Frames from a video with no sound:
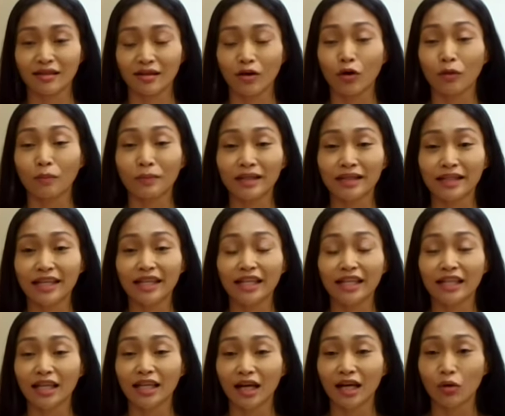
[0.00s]
competing
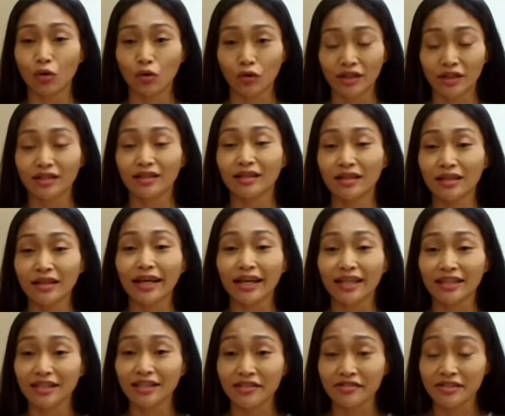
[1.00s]
in their own
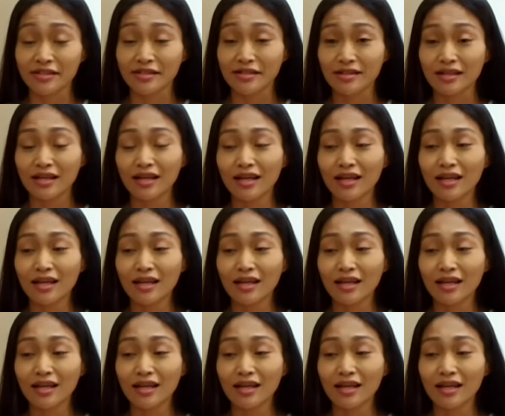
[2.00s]
categories.